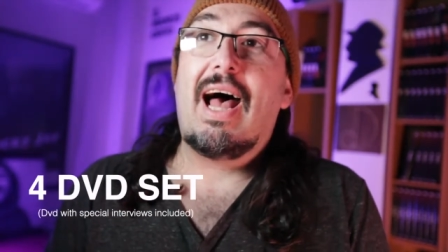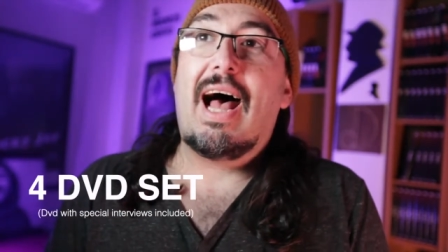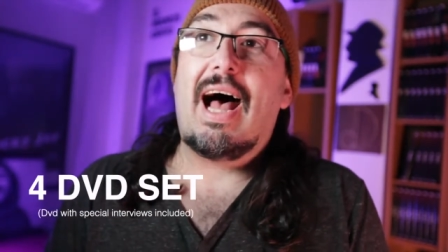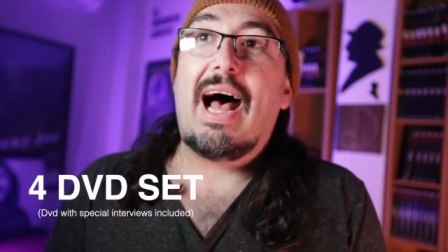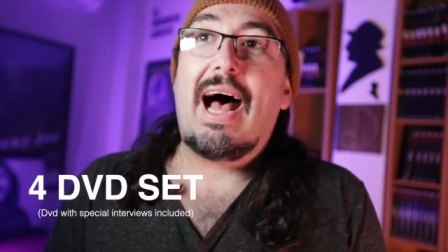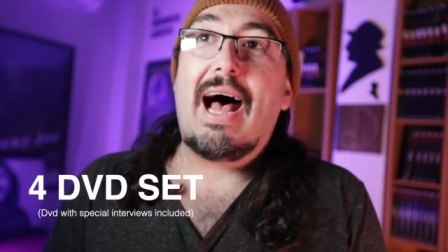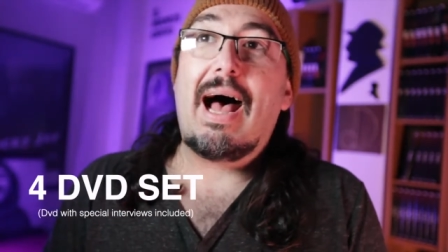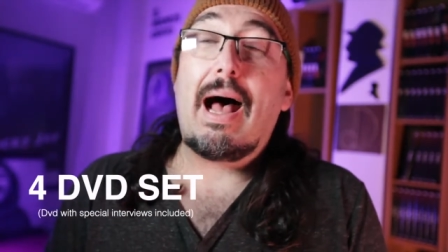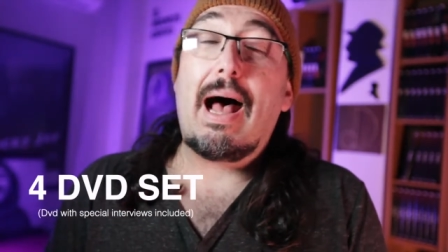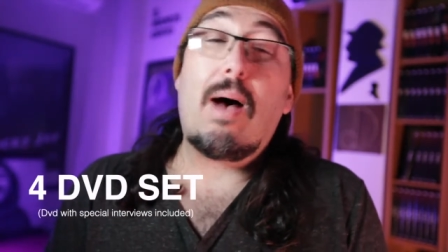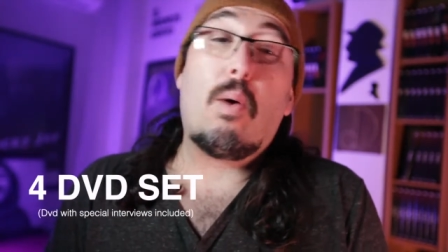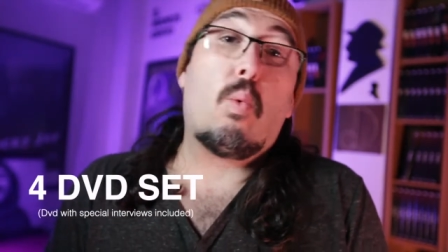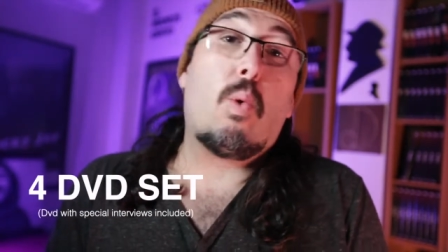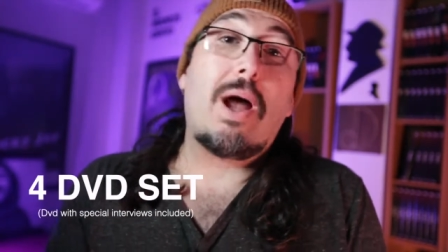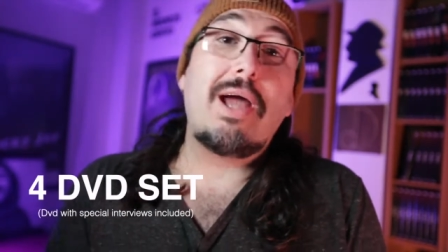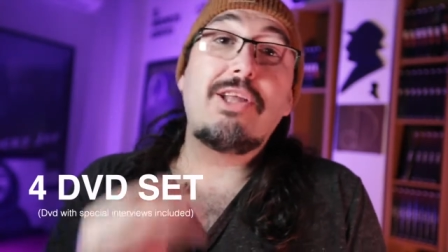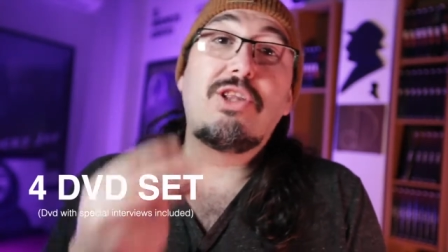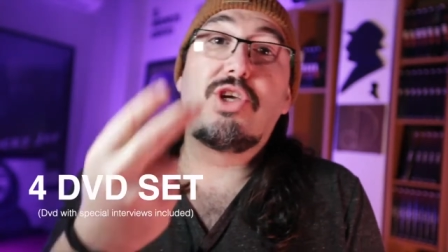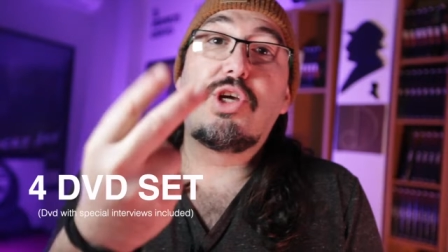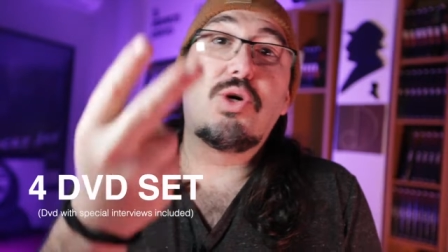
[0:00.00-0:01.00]
Uh, uh
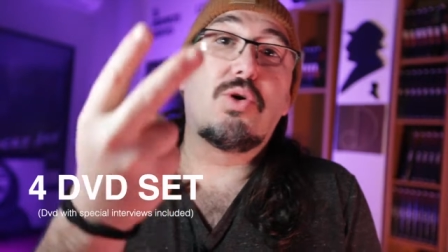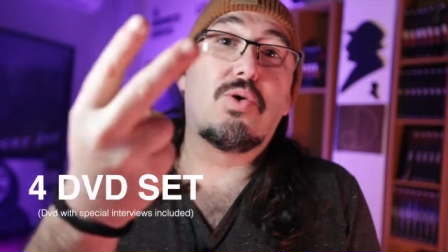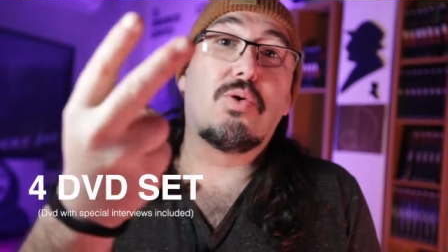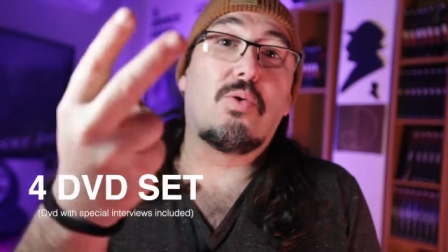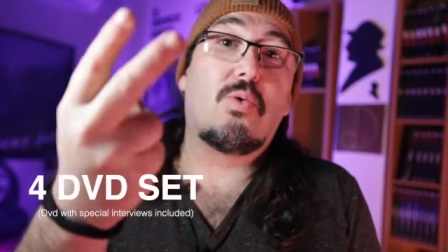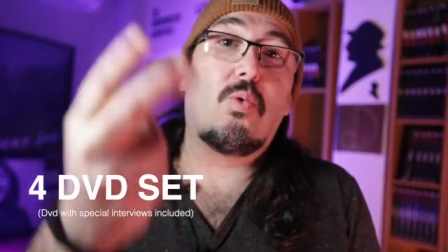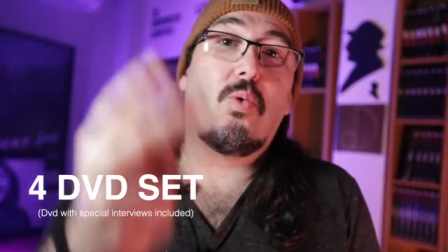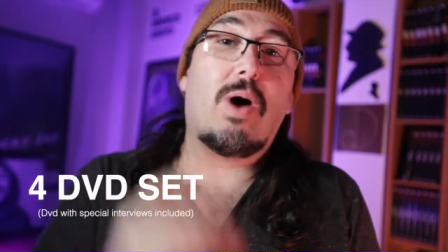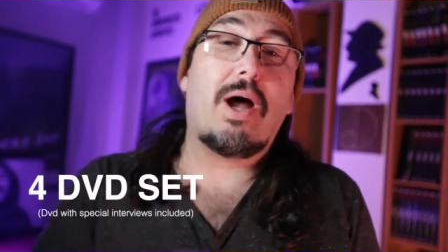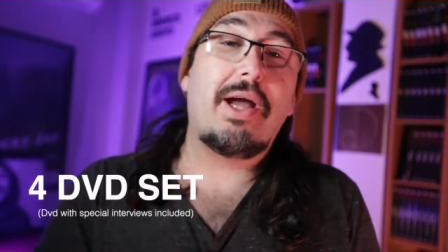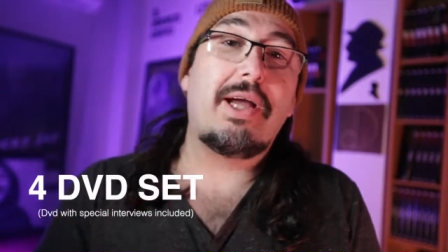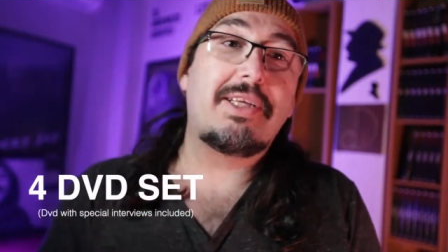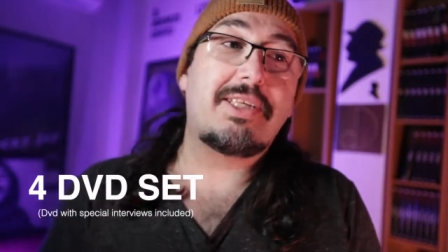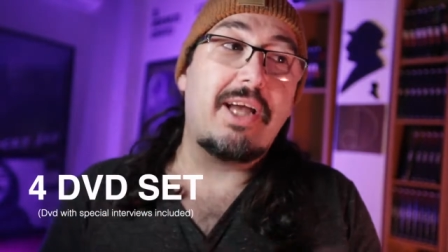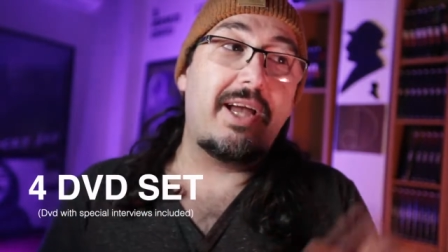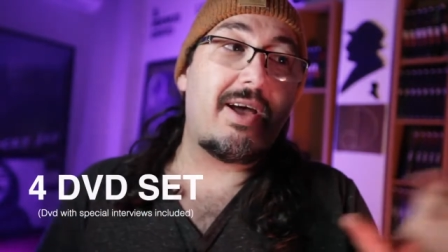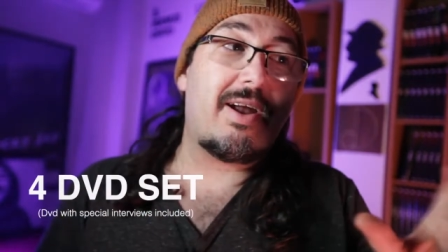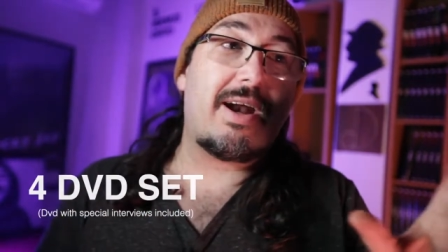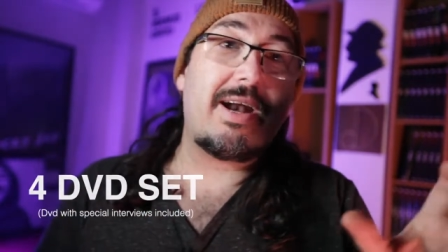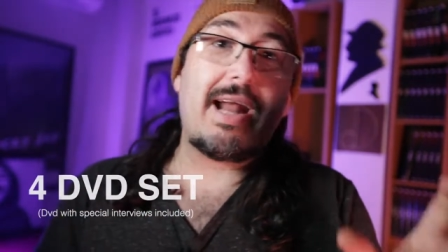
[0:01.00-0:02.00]
why two? Why is
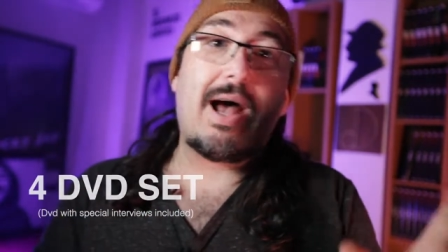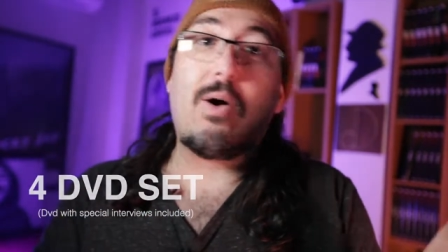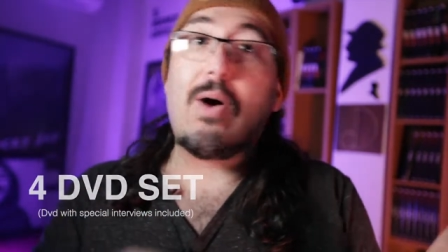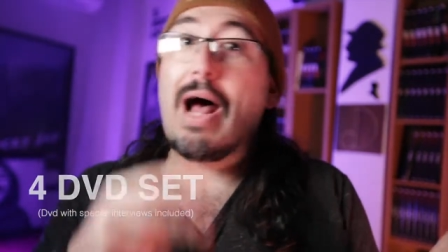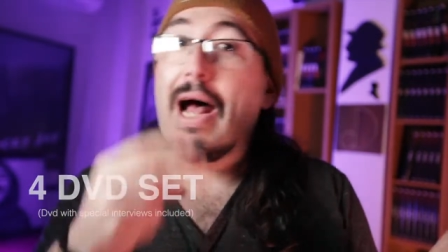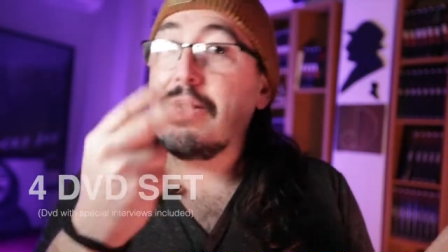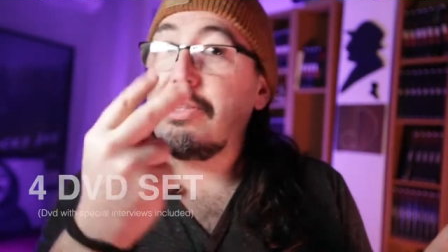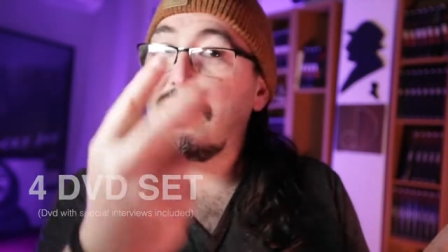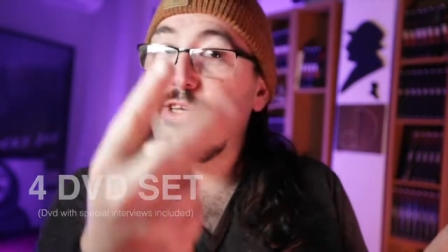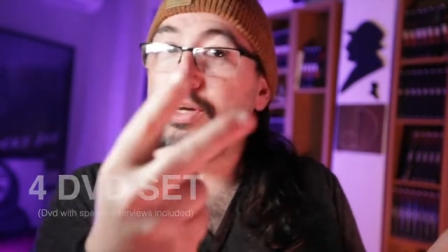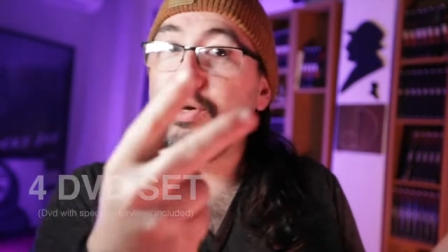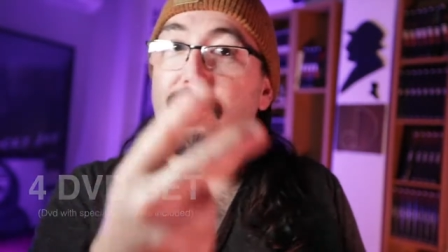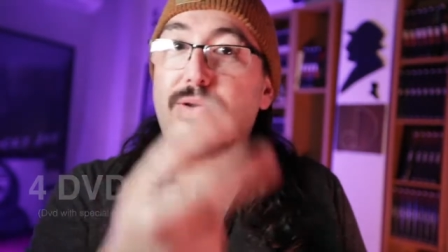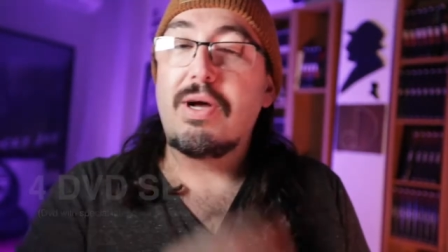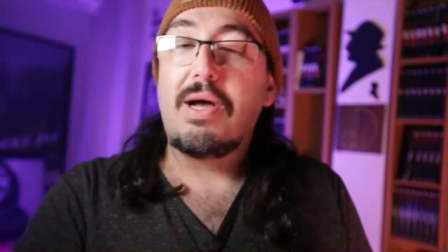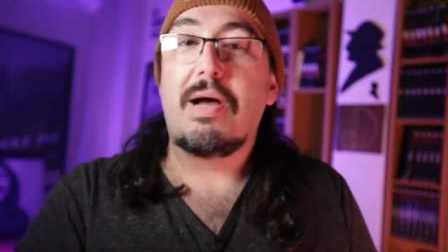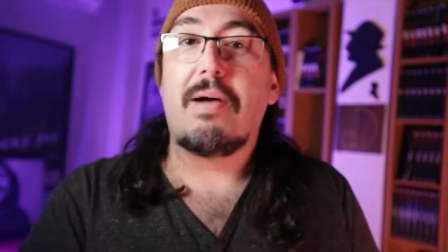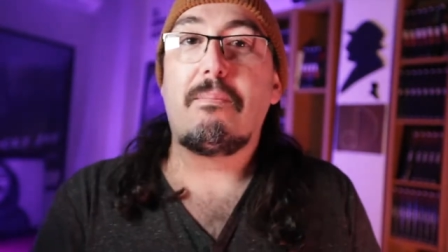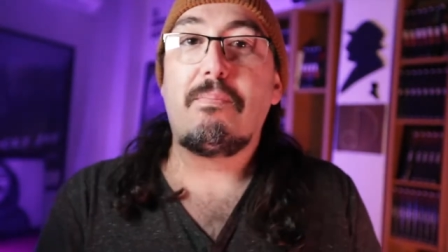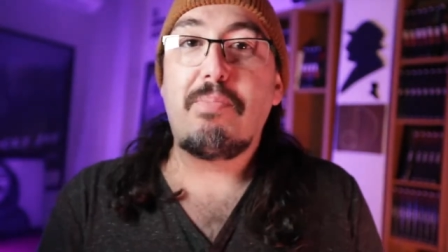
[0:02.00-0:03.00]
here and now and two?
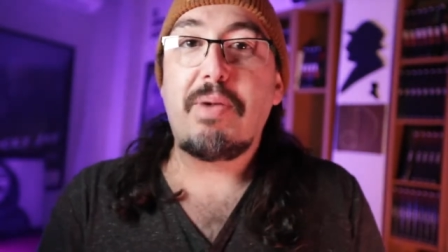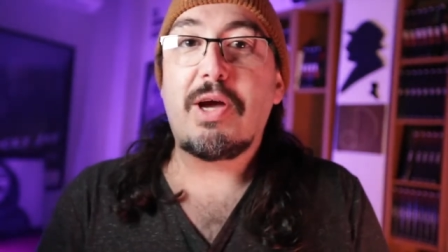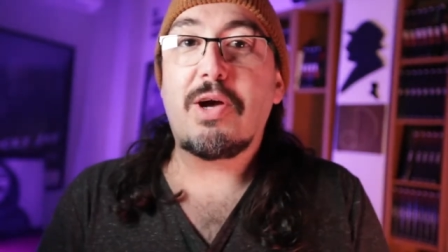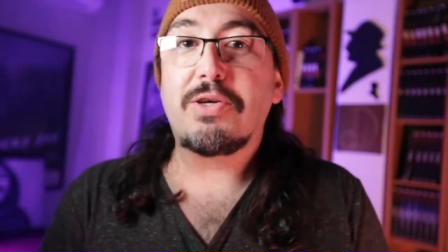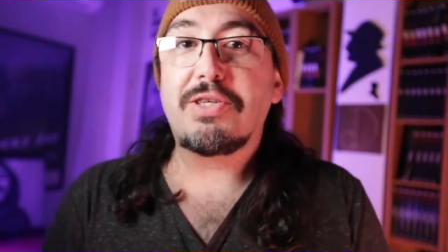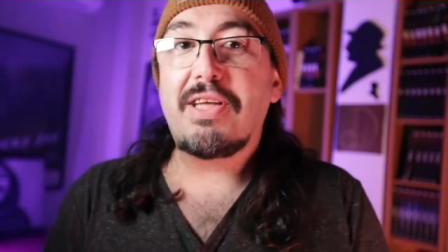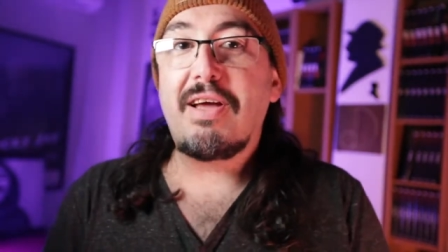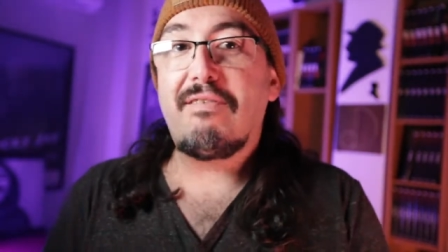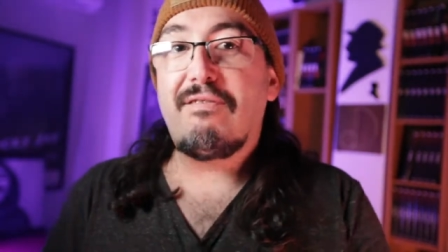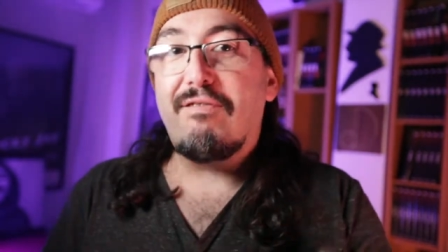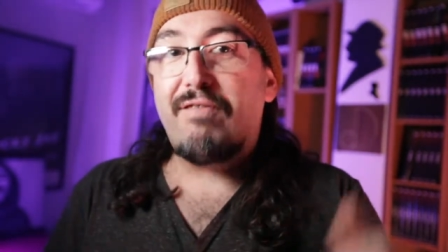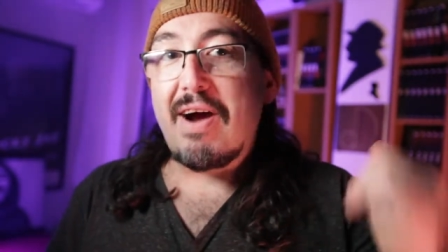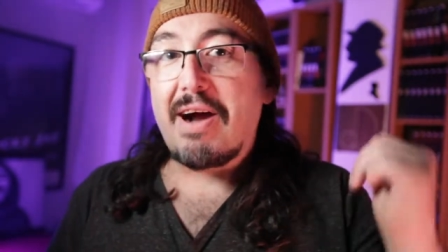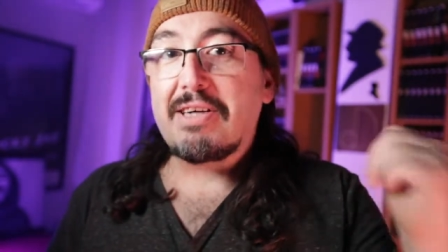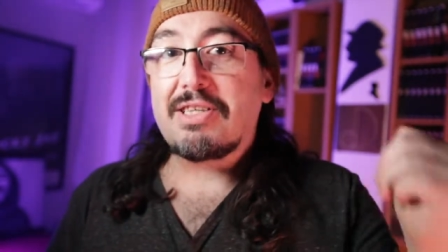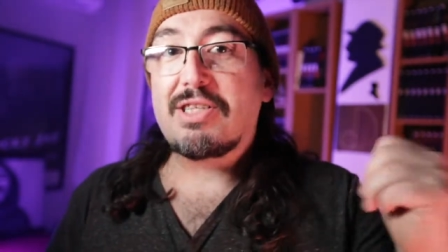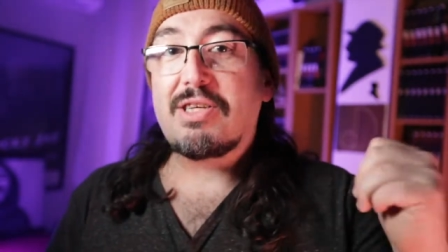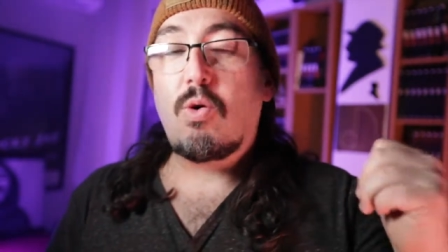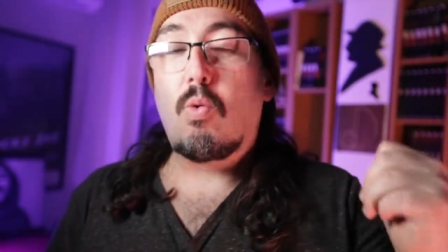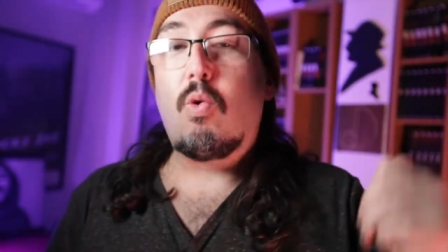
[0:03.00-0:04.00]
because the
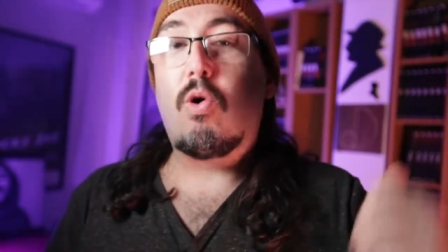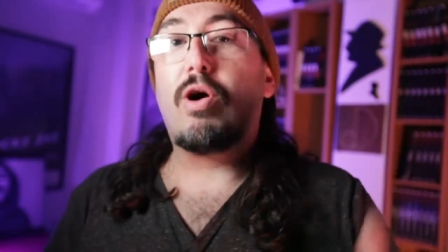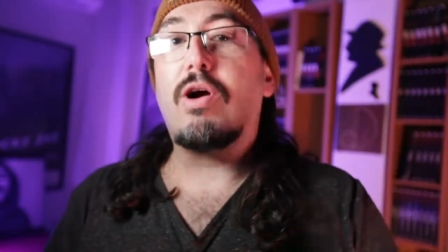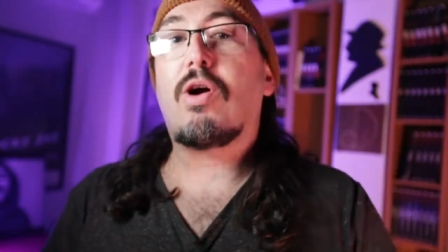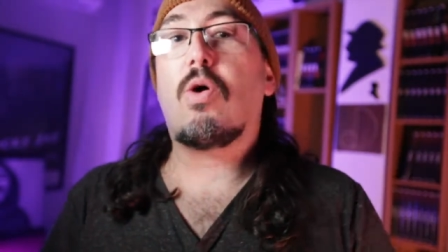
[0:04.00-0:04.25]
first work